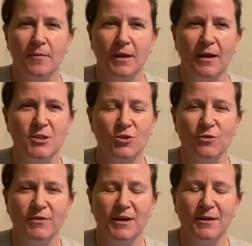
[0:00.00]
a sort
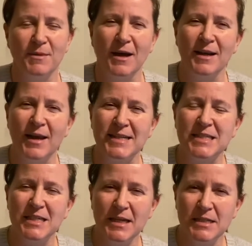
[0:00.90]
of um, an
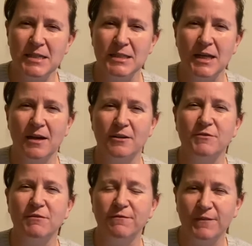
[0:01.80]
excited kind of
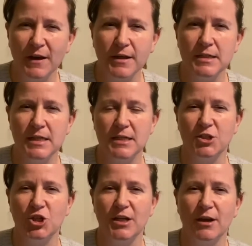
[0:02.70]
defiant
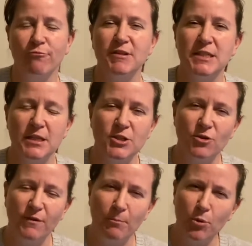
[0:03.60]
energy, a res sort
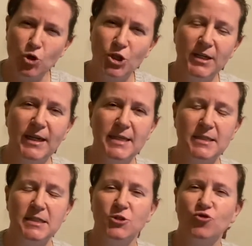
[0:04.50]
of a pushing
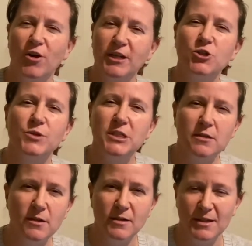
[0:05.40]
against and trying to
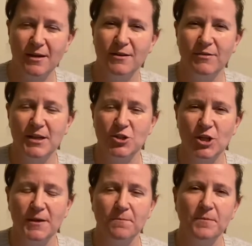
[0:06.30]
assert kind of
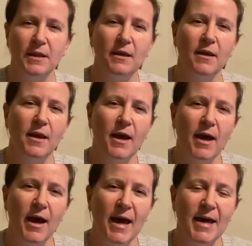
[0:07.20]
energy.
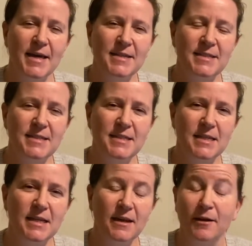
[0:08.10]
And
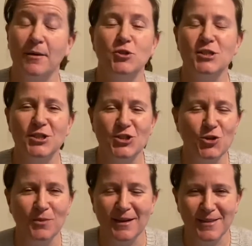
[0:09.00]
and I'm just
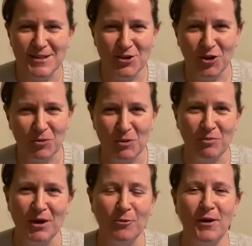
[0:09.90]
assuming in this argument,
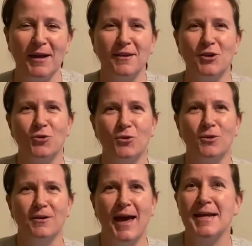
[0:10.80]
by the way, that
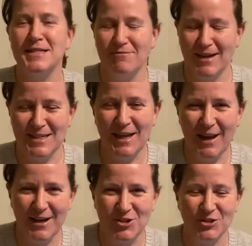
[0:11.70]
you're
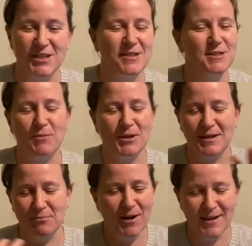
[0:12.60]
anti-vaccinations, because but
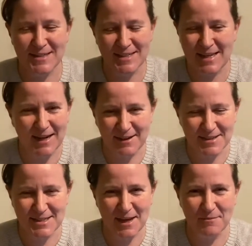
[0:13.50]
it applies exactly the
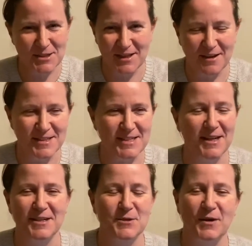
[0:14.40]
same to the other
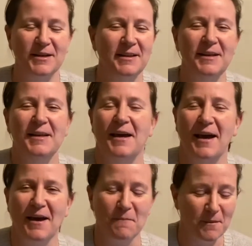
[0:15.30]
side as well.
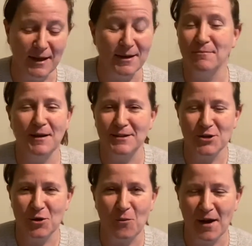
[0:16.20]
Um, and I'm, I don't
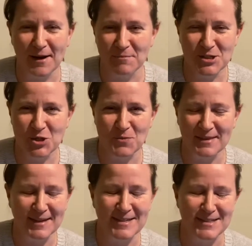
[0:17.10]
know why I'm assuming
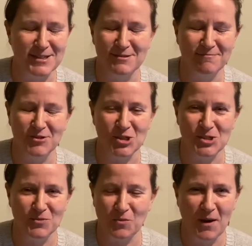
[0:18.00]
that. It's
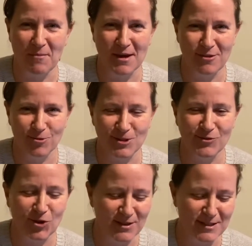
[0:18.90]
just where my thoughts have
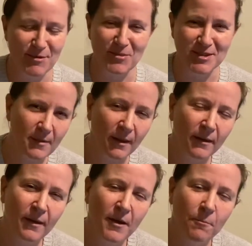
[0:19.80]
gone at this moment.
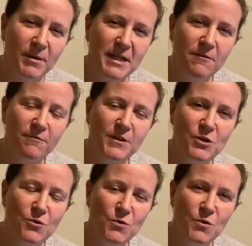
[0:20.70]
But if
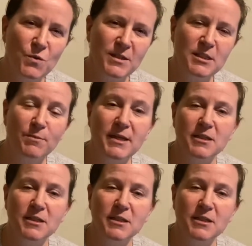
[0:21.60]
you speak to